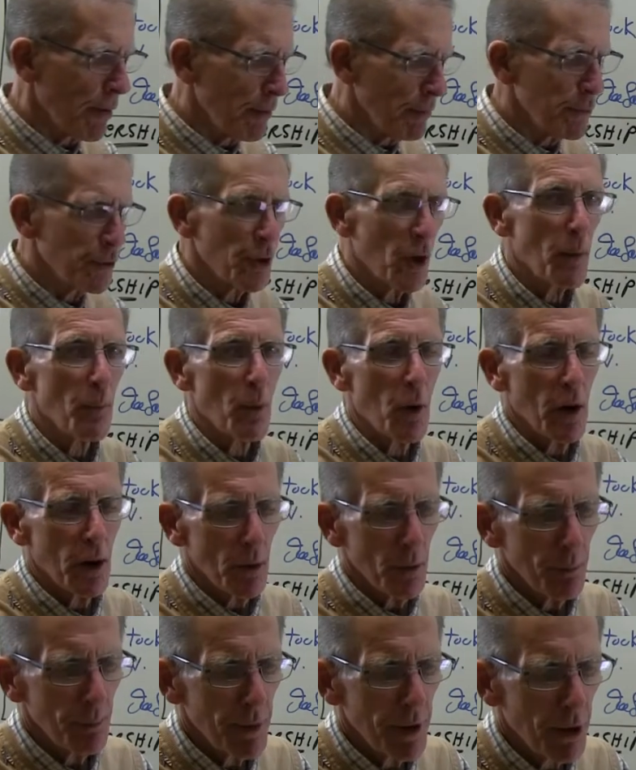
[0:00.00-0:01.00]
drum
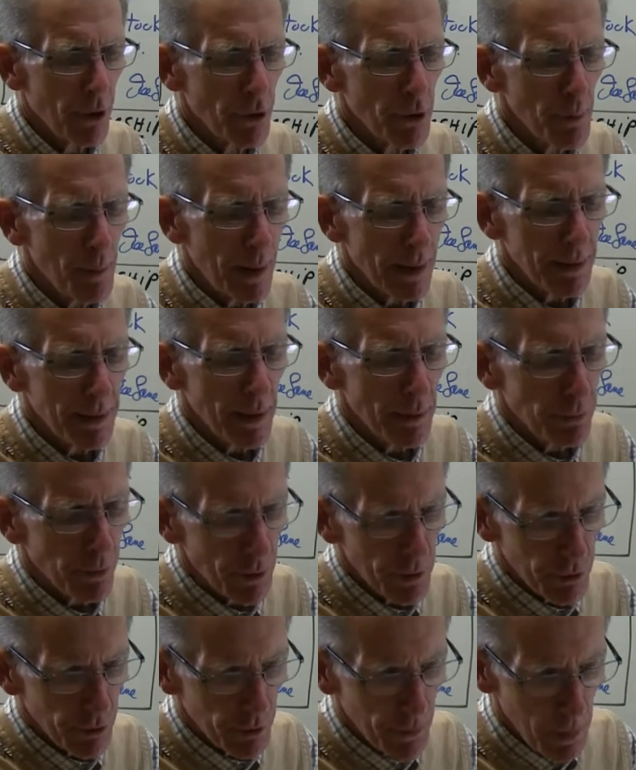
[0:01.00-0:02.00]
roll. Here's the big
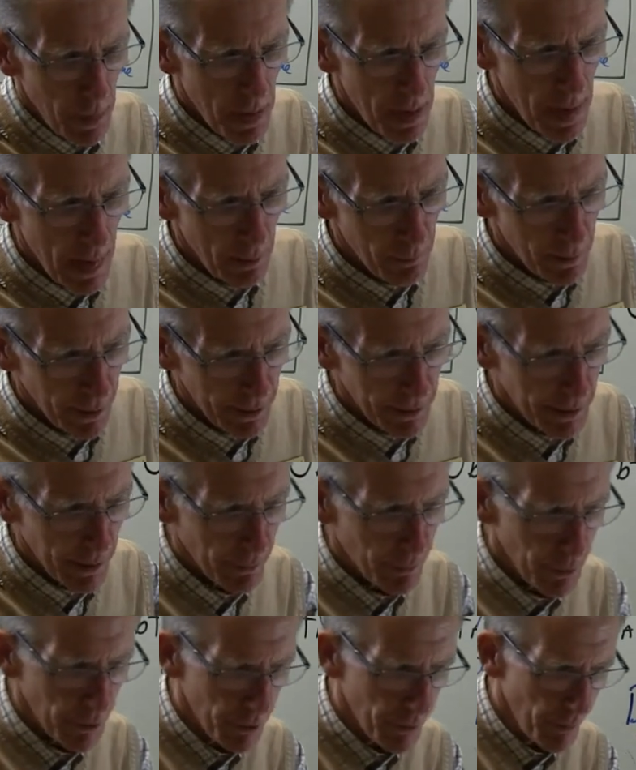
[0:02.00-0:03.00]
difference. Big
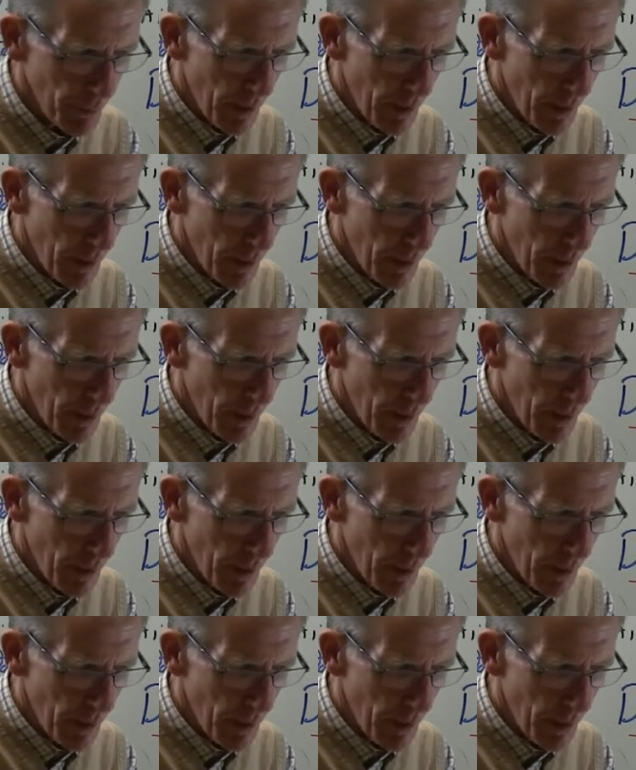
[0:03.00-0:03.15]
difference.